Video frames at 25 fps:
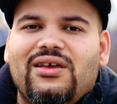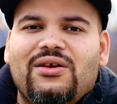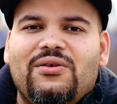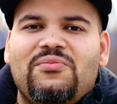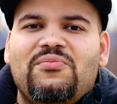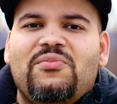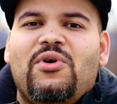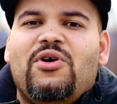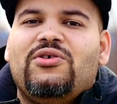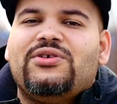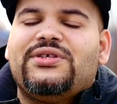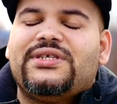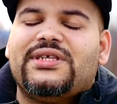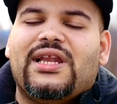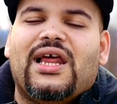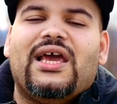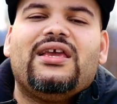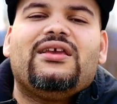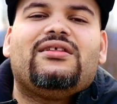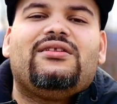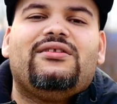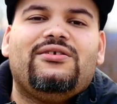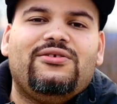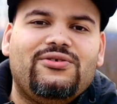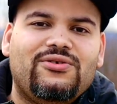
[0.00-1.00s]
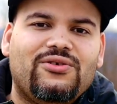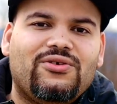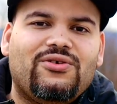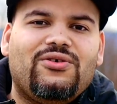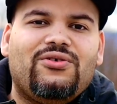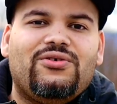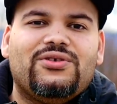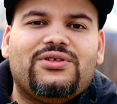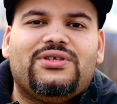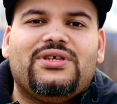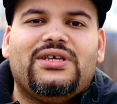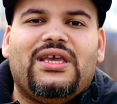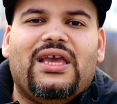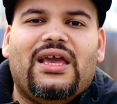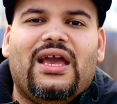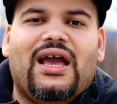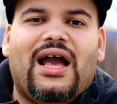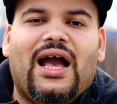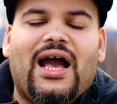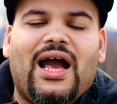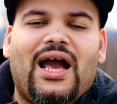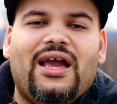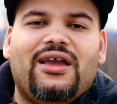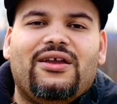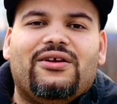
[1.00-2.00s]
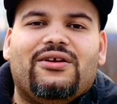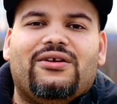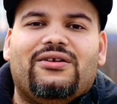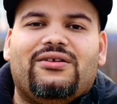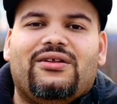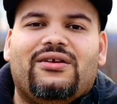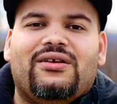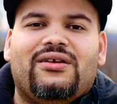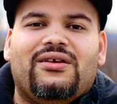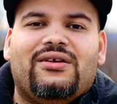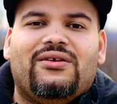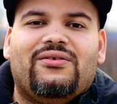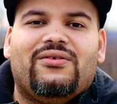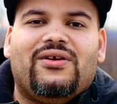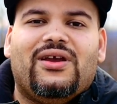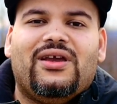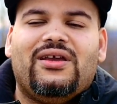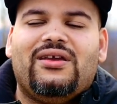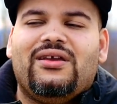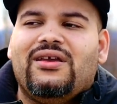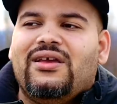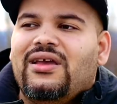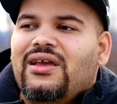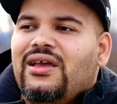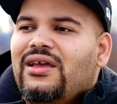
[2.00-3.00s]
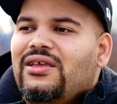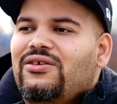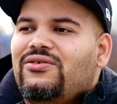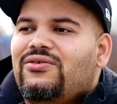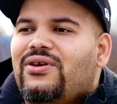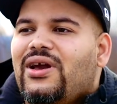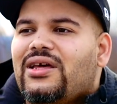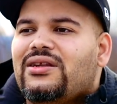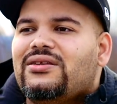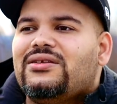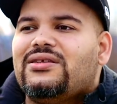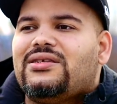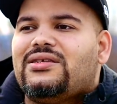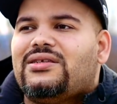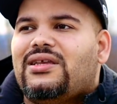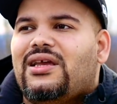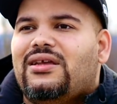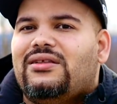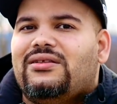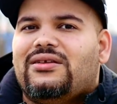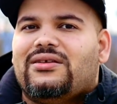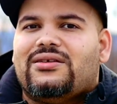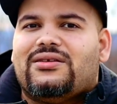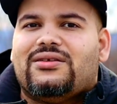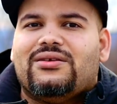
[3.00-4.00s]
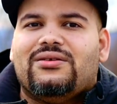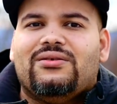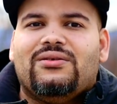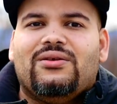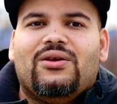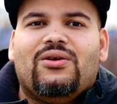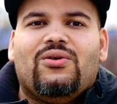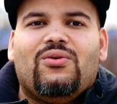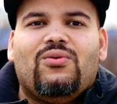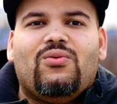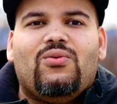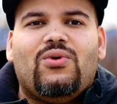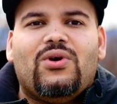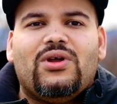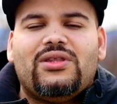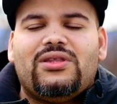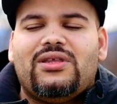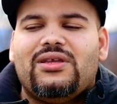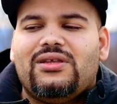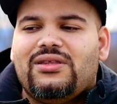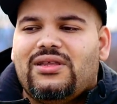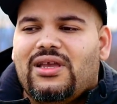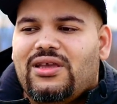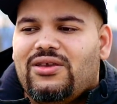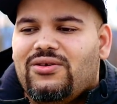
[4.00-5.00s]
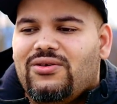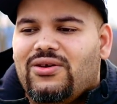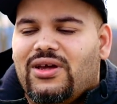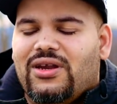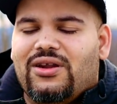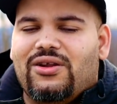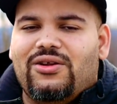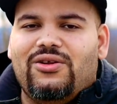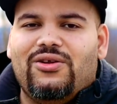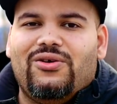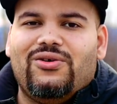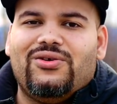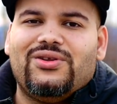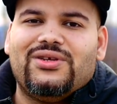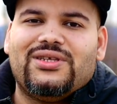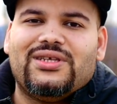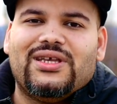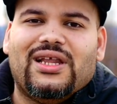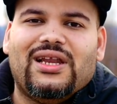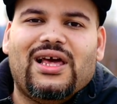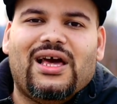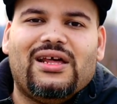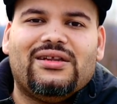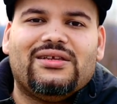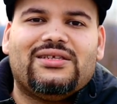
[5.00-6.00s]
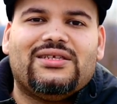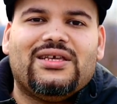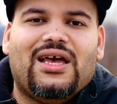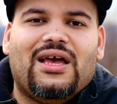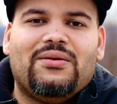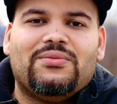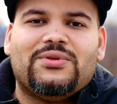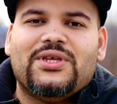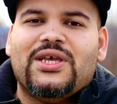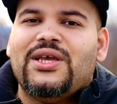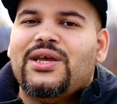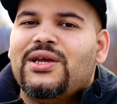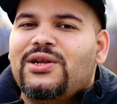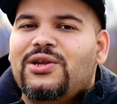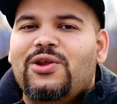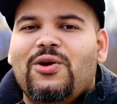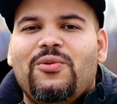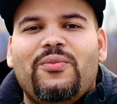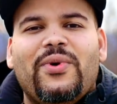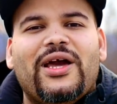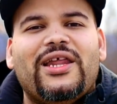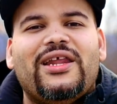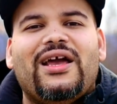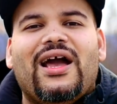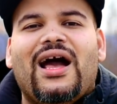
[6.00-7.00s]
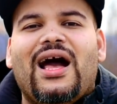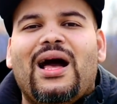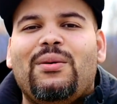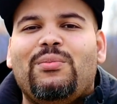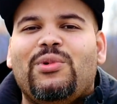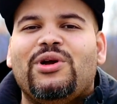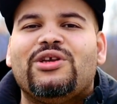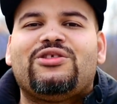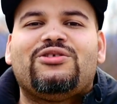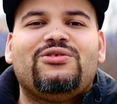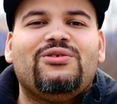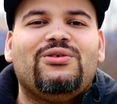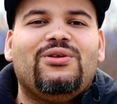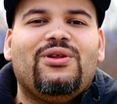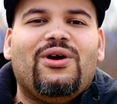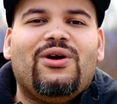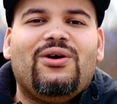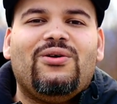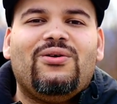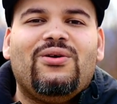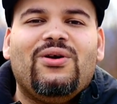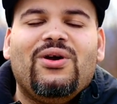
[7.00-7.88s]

most likely you're going to get hired right? You gotta understand this. One thing that you're gonna notice a lot of times, no matter how much you know,